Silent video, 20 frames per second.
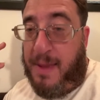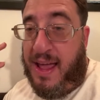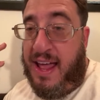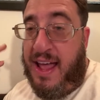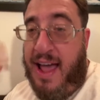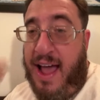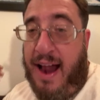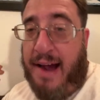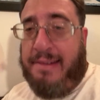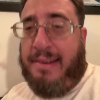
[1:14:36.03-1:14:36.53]
And
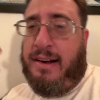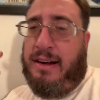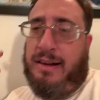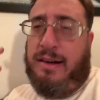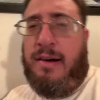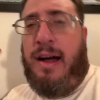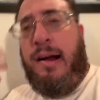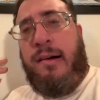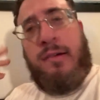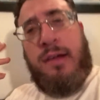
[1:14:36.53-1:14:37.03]
I was like, oh,
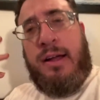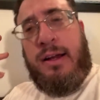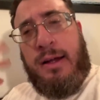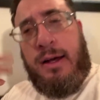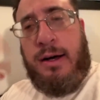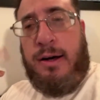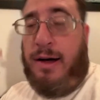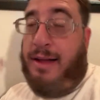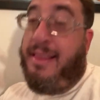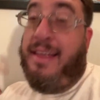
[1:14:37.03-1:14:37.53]
I don't really
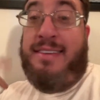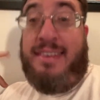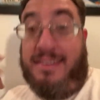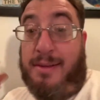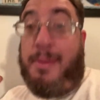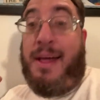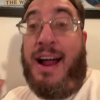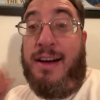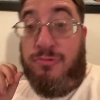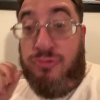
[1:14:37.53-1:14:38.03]
know, unless it's
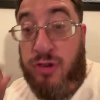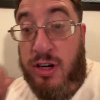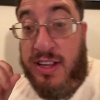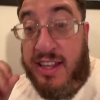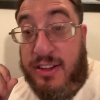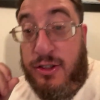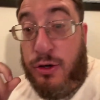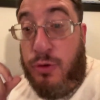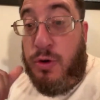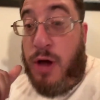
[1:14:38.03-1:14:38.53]
something I really
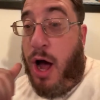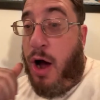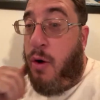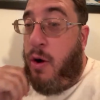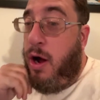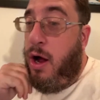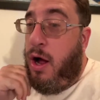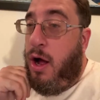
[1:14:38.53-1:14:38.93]
do know.